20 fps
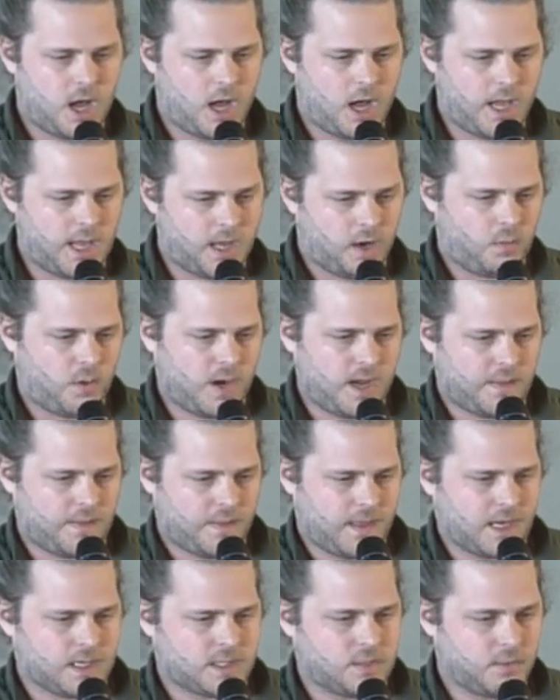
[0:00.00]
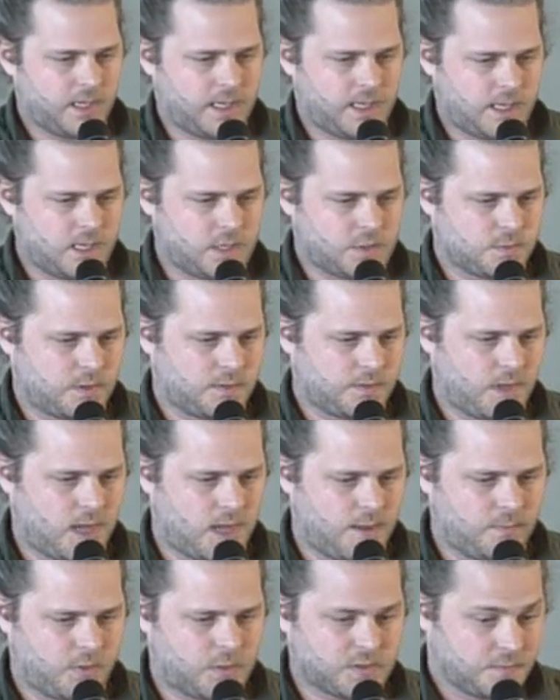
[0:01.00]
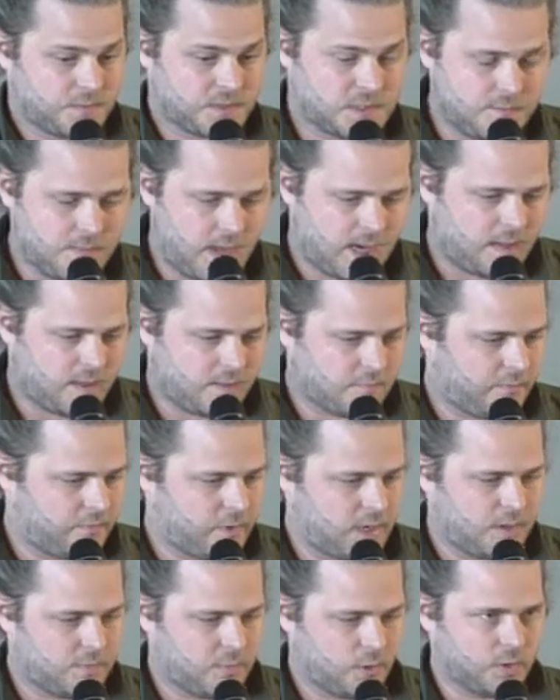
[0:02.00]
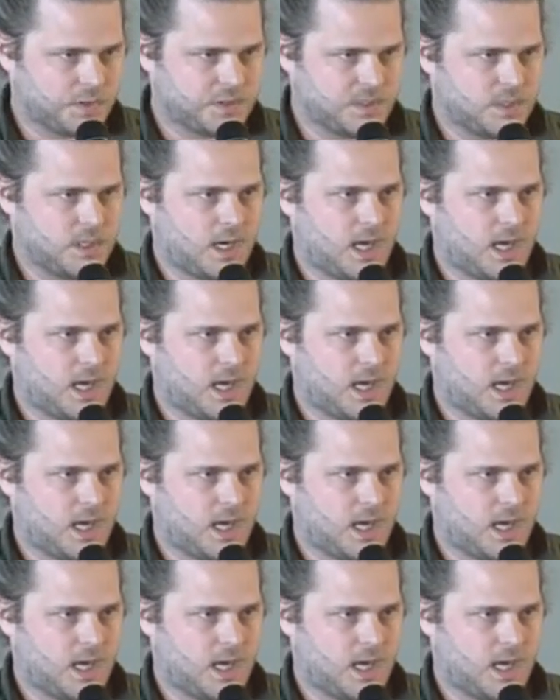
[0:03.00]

In a way that they actually will engage with, because obviously many of them are really important,